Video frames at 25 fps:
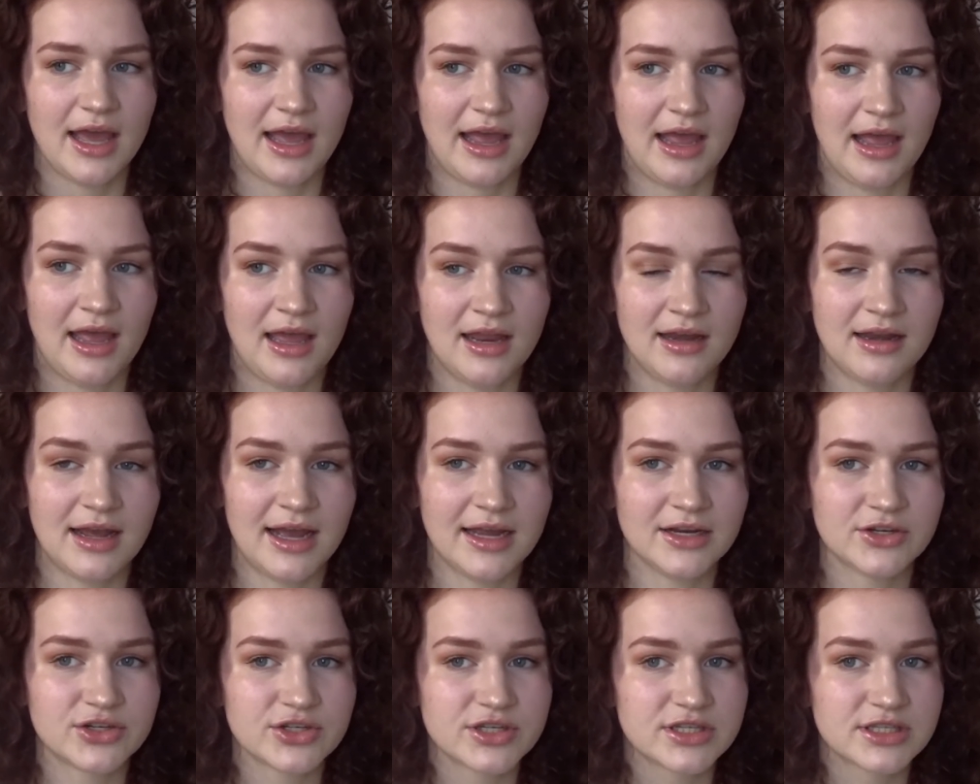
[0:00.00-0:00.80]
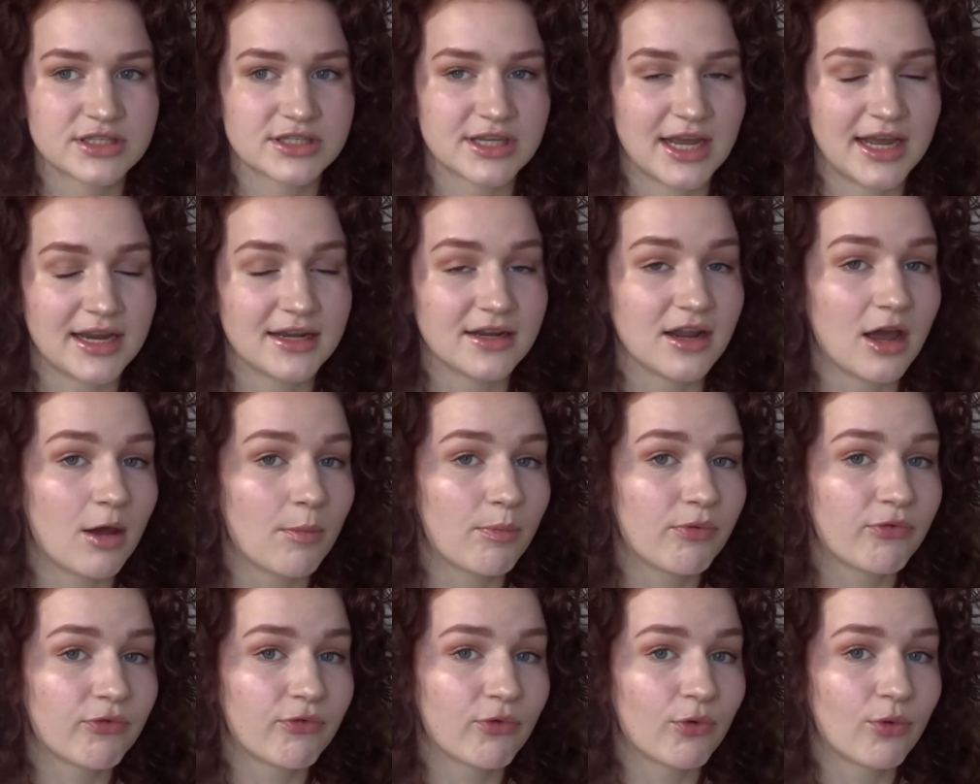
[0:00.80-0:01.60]
and I just signed
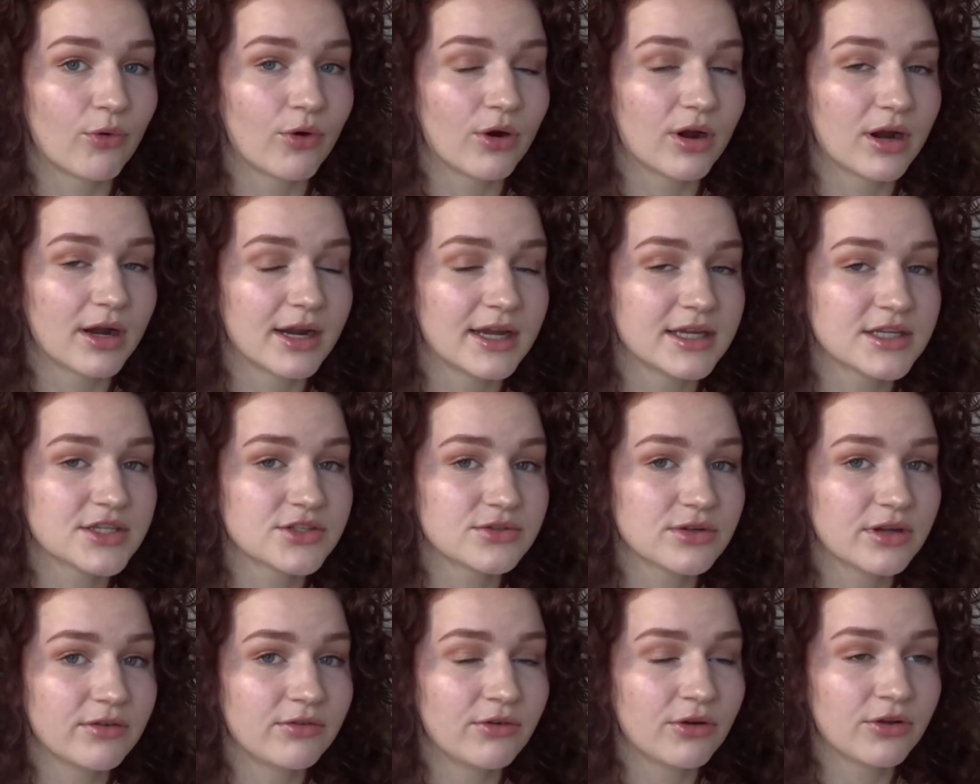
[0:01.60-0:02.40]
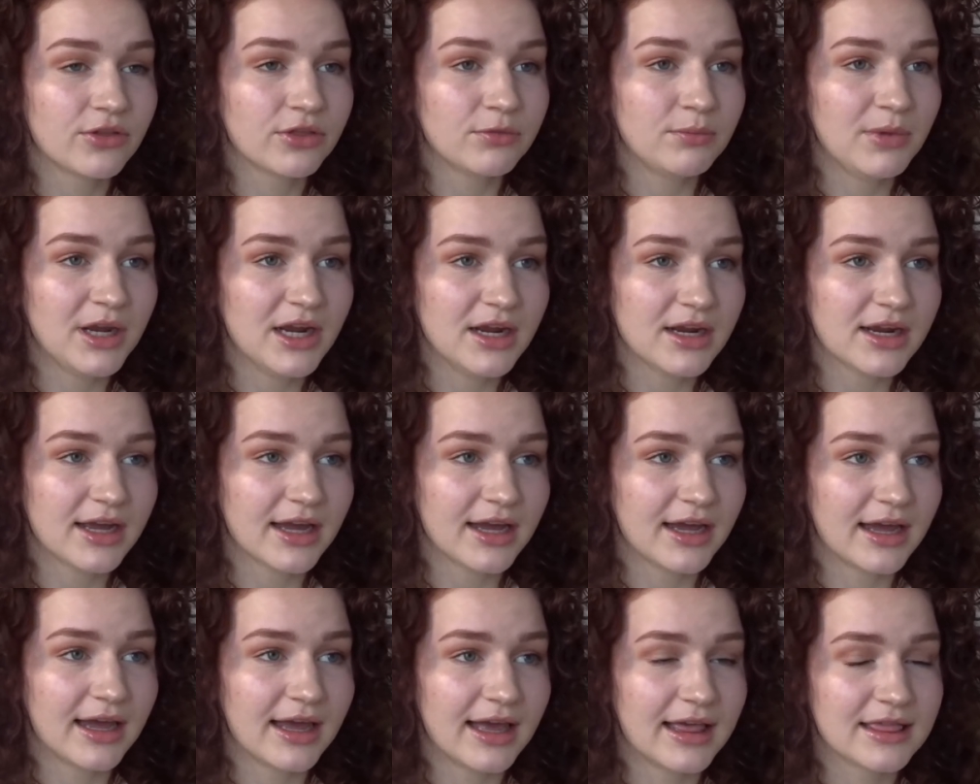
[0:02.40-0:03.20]
up for History of North
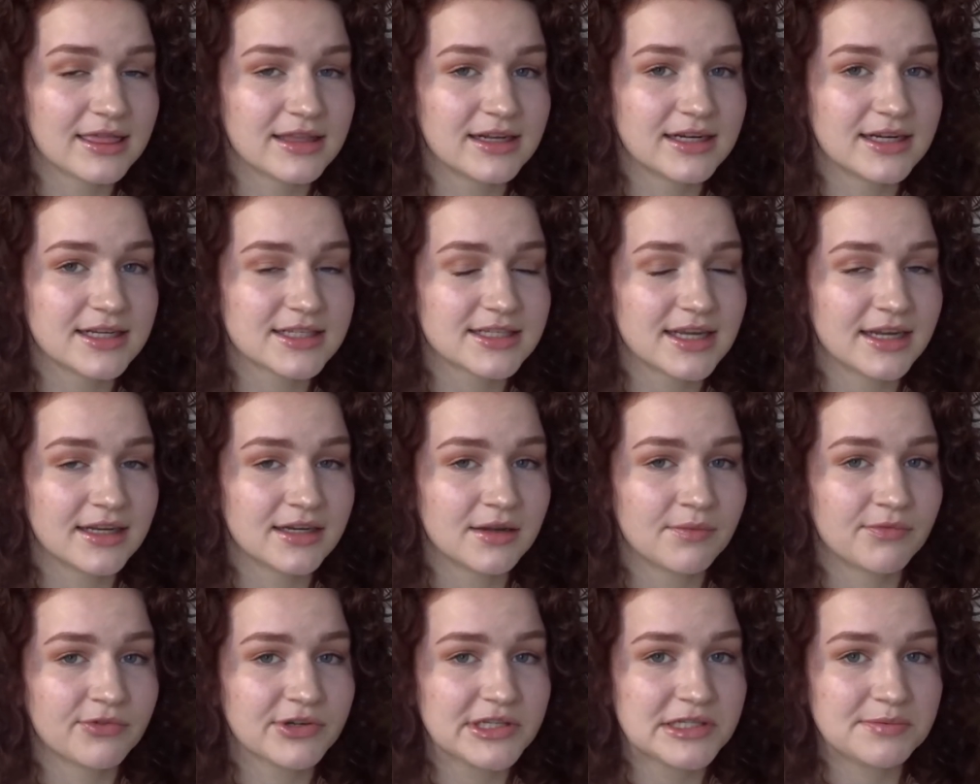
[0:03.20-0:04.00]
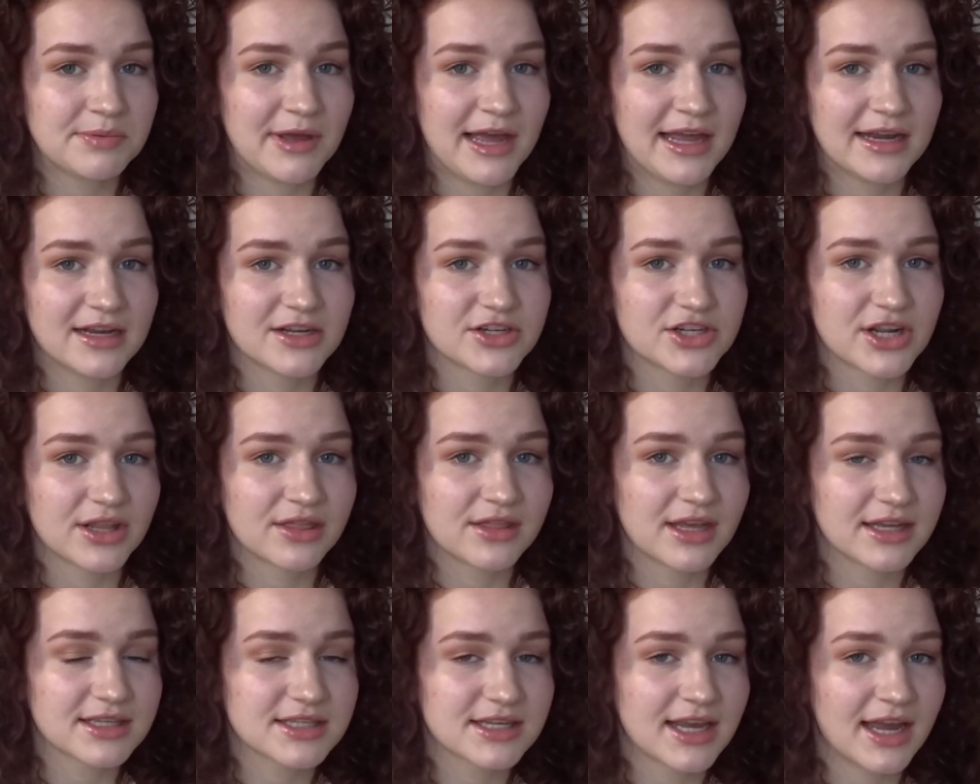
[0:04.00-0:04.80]
America and then I signed up for Spanish
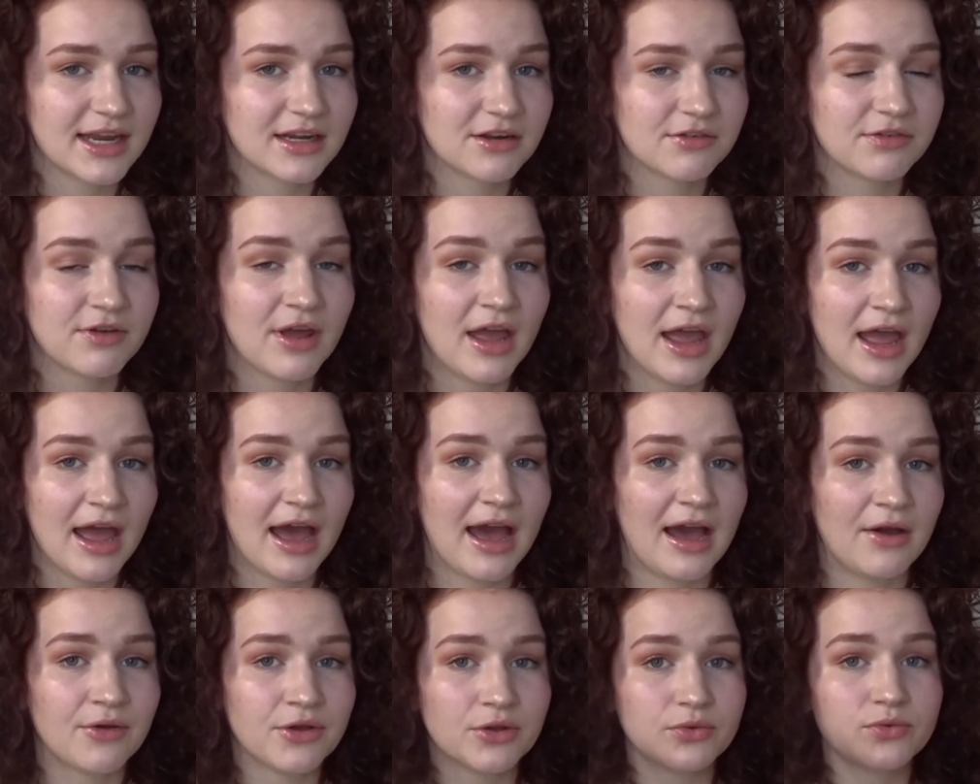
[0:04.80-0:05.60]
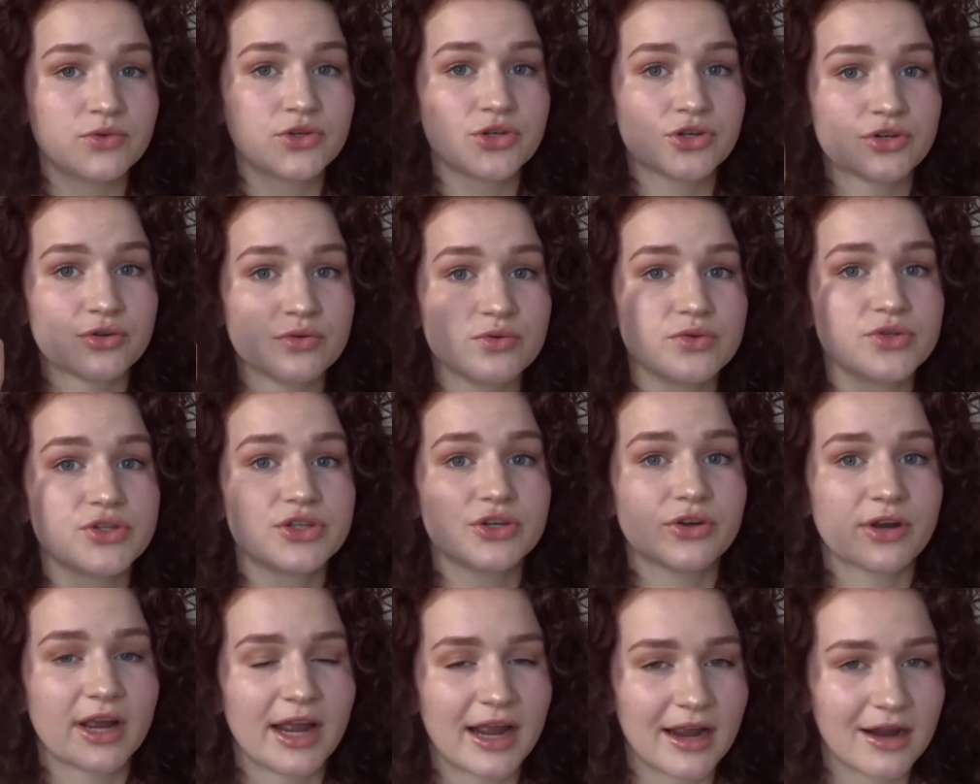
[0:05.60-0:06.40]
and that's kind of how you
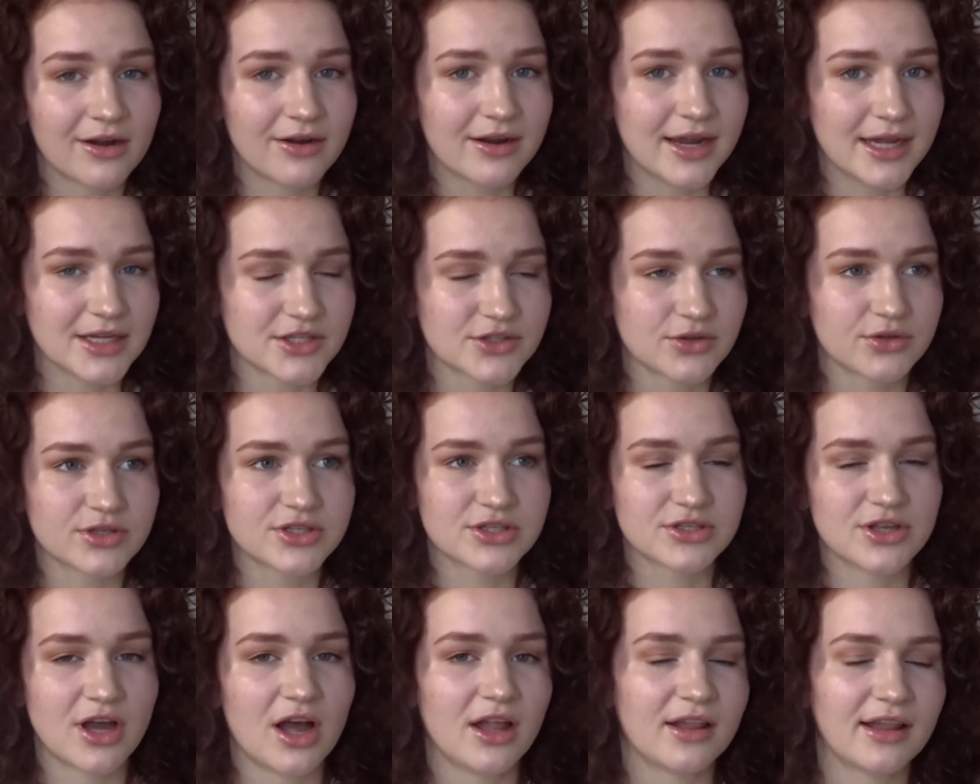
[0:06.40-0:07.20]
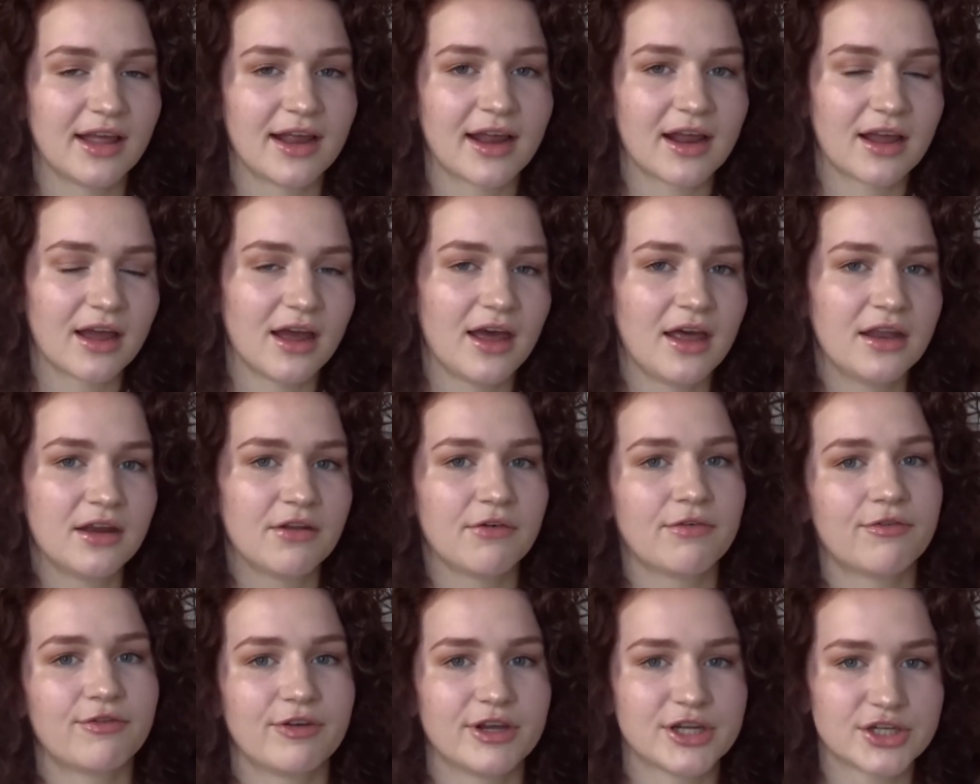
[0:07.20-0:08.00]
choose your area so it's not like
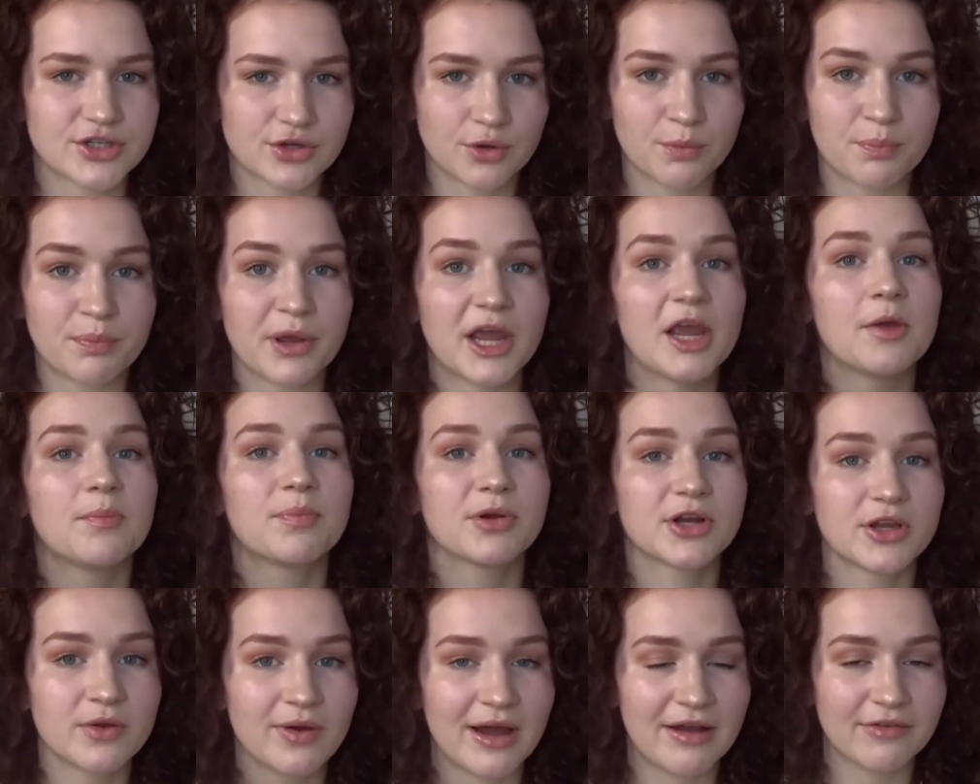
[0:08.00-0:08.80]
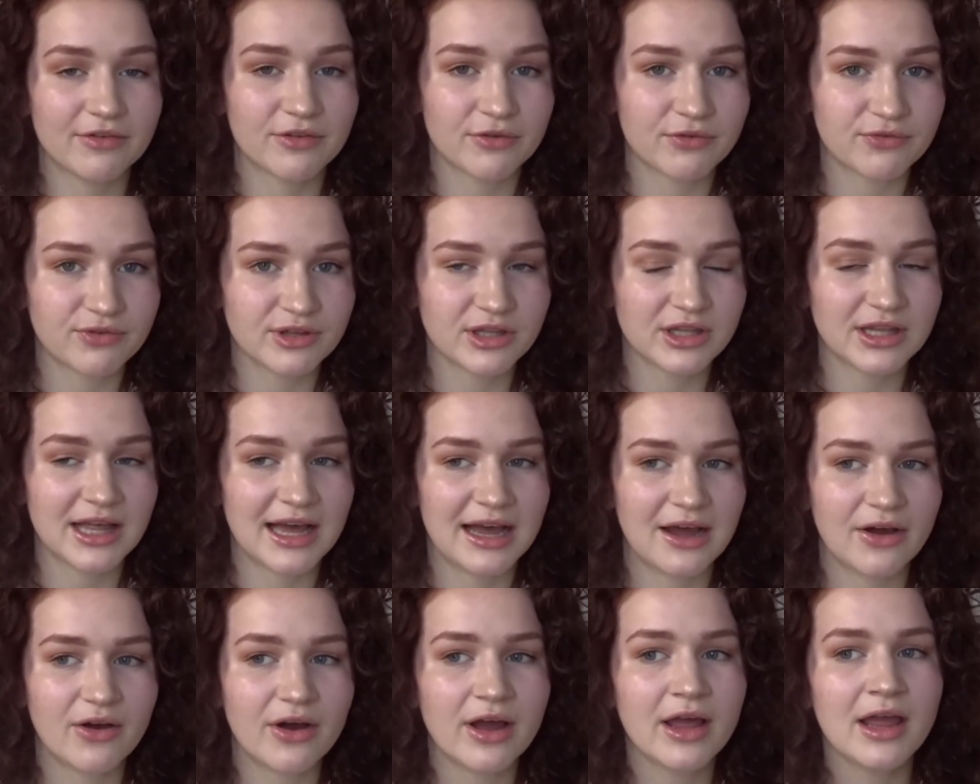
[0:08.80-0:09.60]
an official paper you have to fill
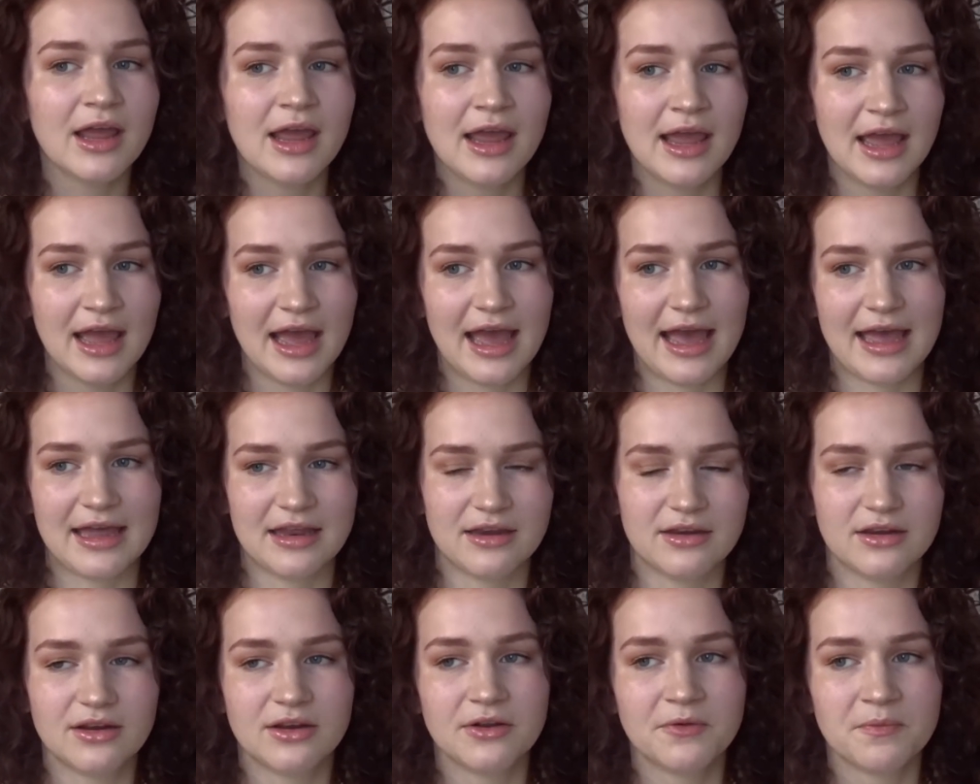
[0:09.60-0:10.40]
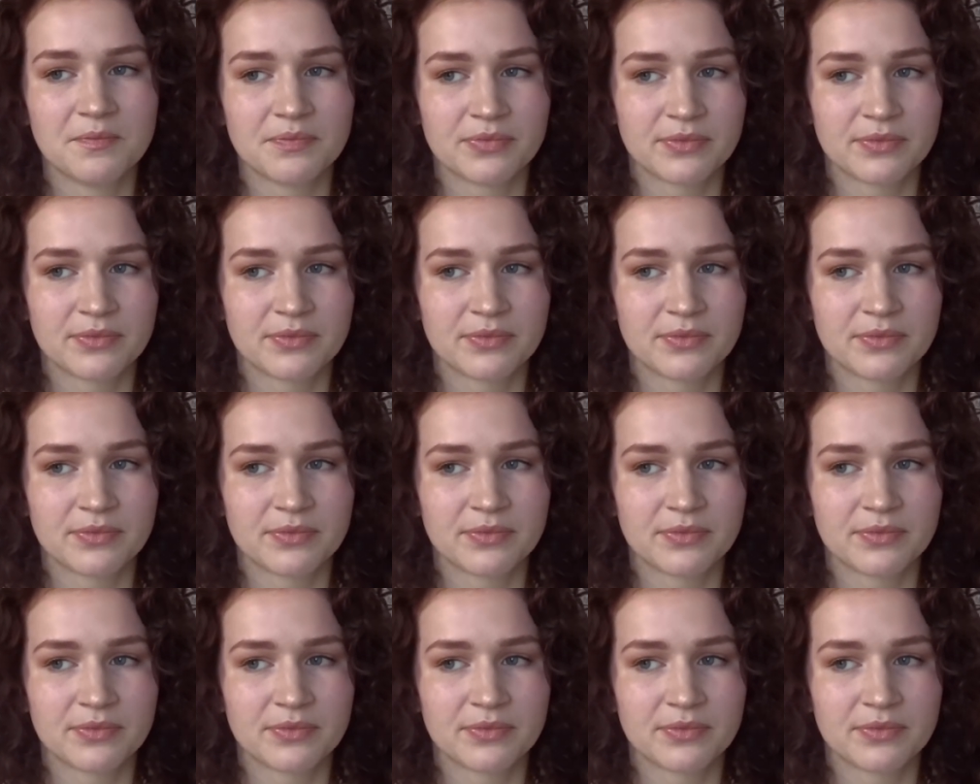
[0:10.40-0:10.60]
out and